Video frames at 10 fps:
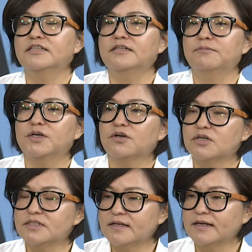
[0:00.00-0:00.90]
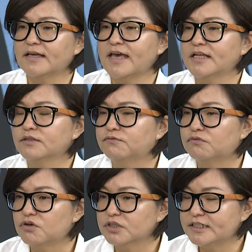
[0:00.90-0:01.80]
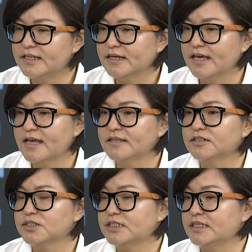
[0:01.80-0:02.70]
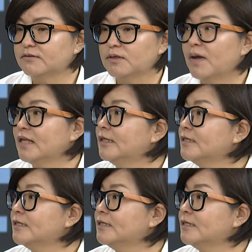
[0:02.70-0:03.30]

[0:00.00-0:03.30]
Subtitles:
Because they can't work, they can't receive the monthly